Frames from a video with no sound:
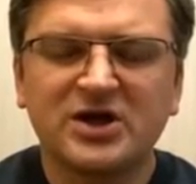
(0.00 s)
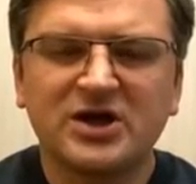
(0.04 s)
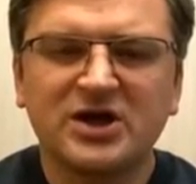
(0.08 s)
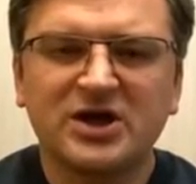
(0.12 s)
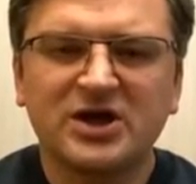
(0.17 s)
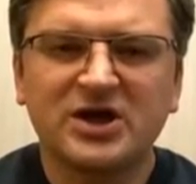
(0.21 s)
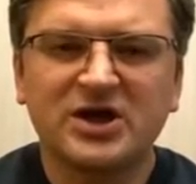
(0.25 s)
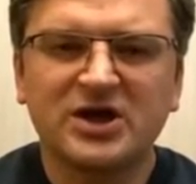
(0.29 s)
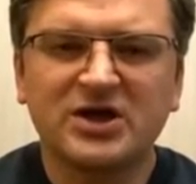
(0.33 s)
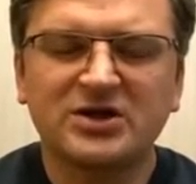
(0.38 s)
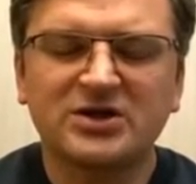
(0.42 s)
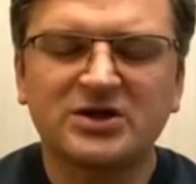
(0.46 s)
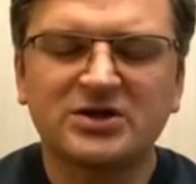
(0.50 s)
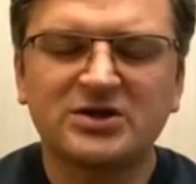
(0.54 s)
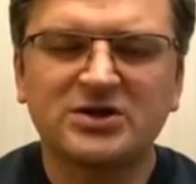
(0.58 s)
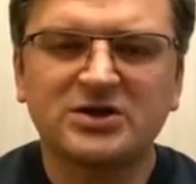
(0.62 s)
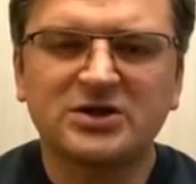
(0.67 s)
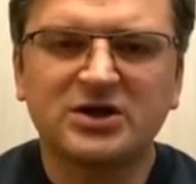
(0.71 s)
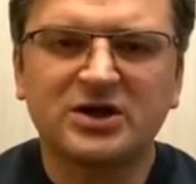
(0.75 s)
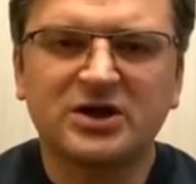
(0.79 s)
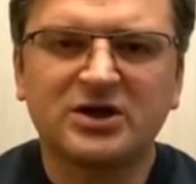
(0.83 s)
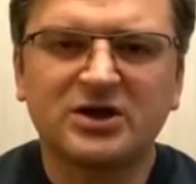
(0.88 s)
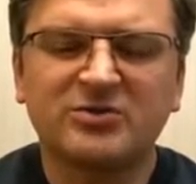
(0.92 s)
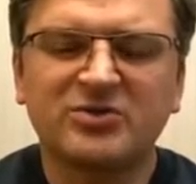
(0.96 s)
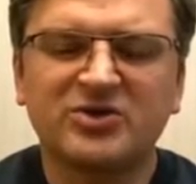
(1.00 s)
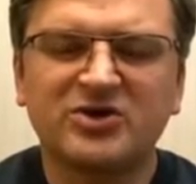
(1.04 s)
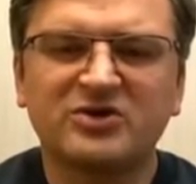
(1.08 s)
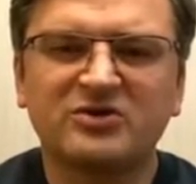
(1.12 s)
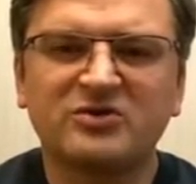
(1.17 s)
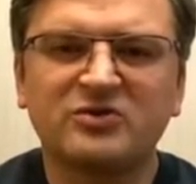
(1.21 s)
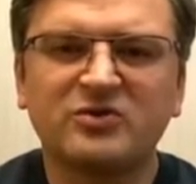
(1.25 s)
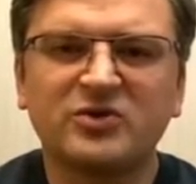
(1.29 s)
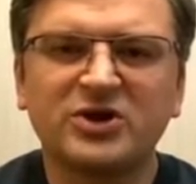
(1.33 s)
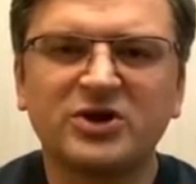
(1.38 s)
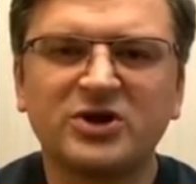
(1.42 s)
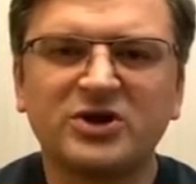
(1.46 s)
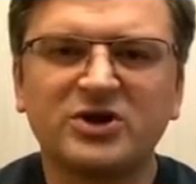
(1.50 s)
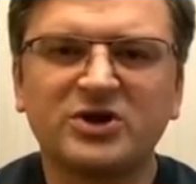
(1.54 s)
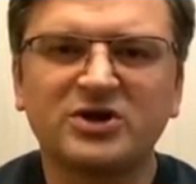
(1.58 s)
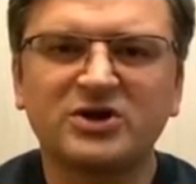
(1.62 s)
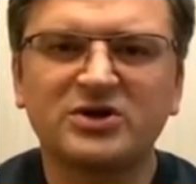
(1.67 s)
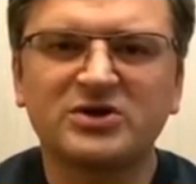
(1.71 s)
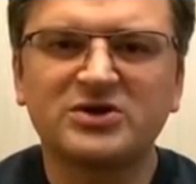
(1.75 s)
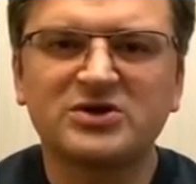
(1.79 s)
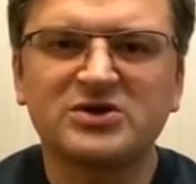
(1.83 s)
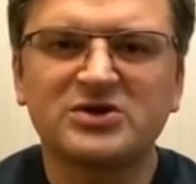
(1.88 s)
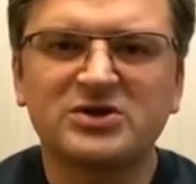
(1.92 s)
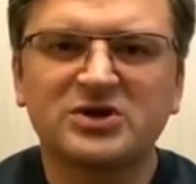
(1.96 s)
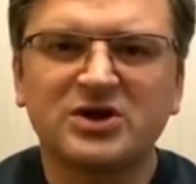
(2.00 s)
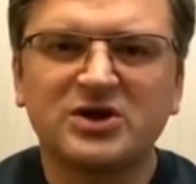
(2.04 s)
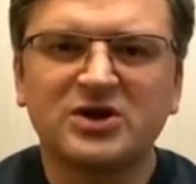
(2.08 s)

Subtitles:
and armored vehicles.